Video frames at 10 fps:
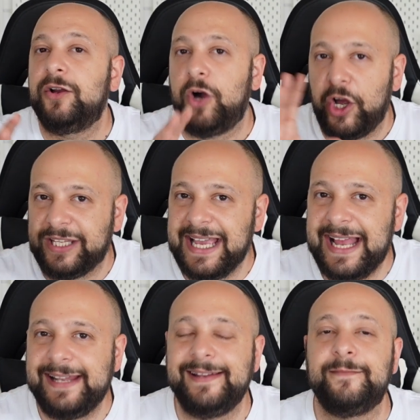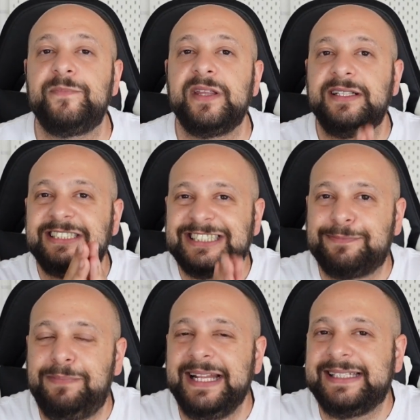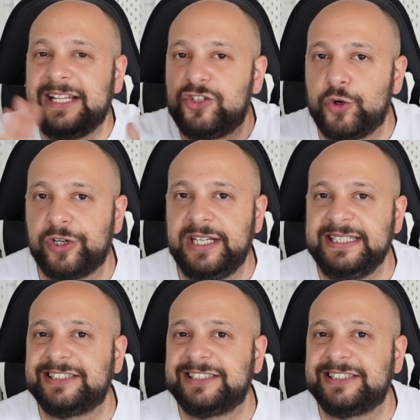Again, split journalists.